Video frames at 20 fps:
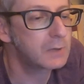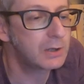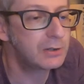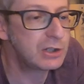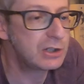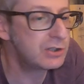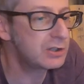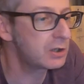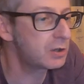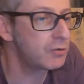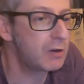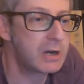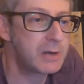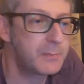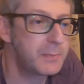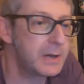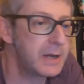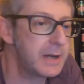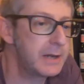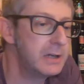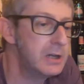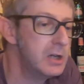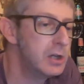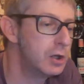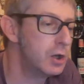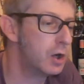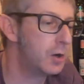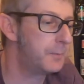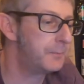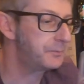This is a great beer.
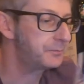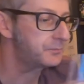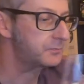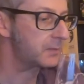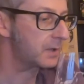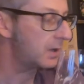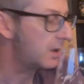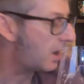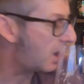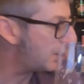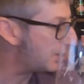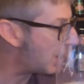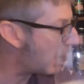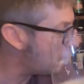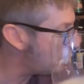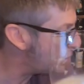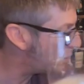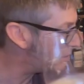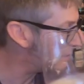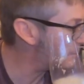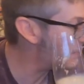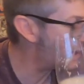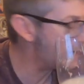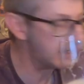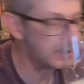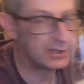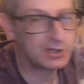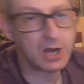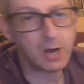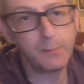Look, I know you can
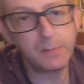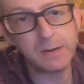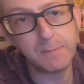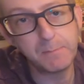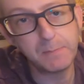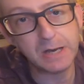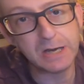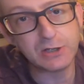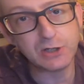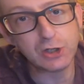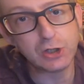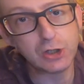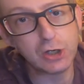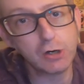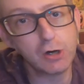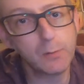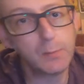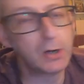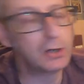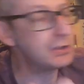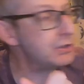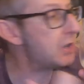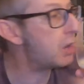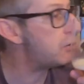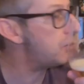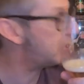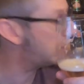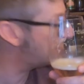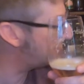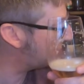pick this up in Beers of Europe, I know
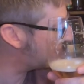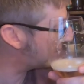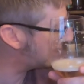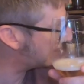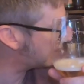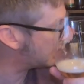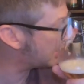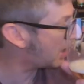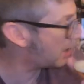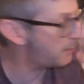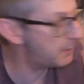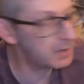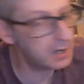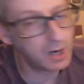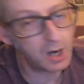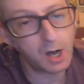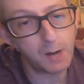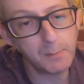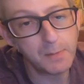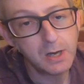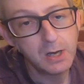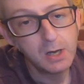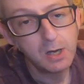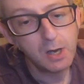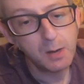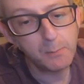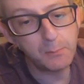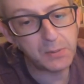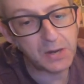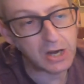you can pick this up at
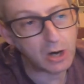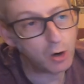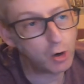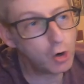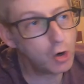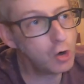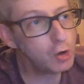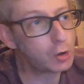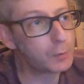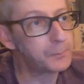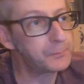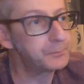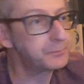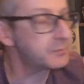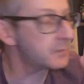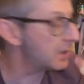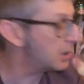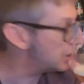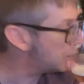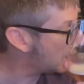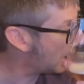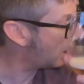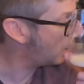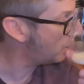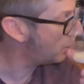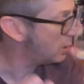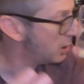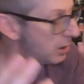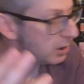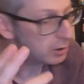Beer Hawk,
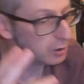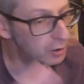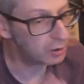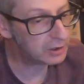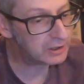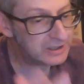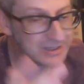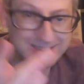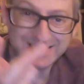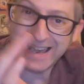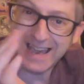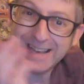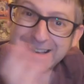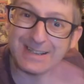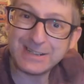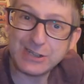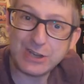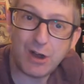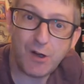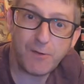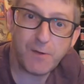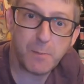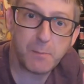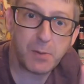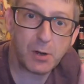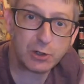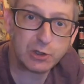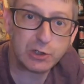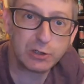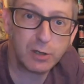so look, get yourself a
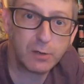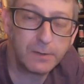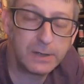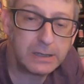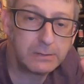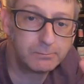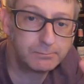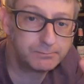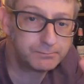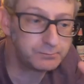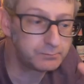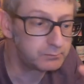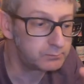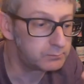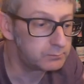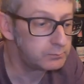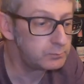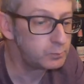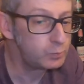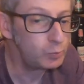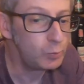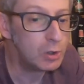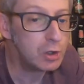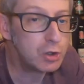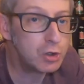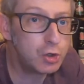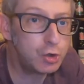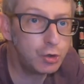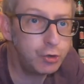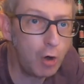bottle of it,
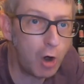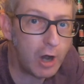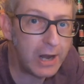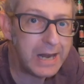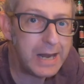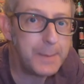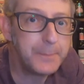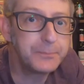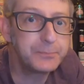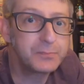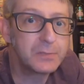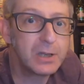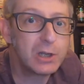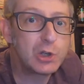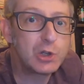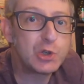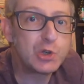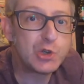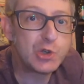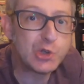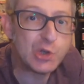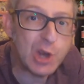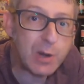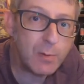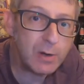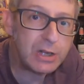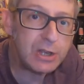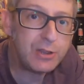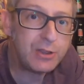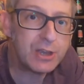try it, see
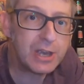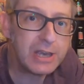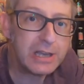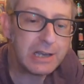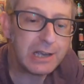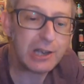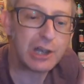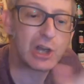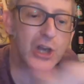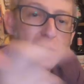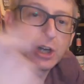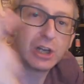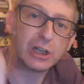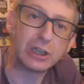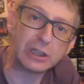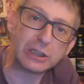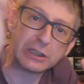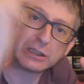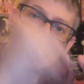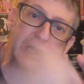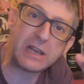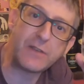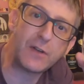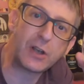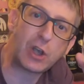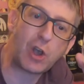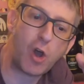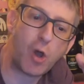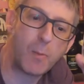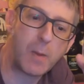what you think, leave a
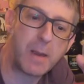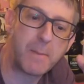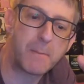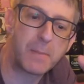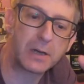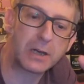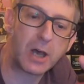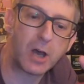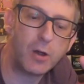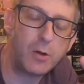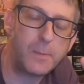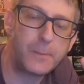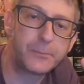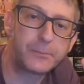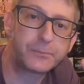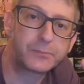comment below,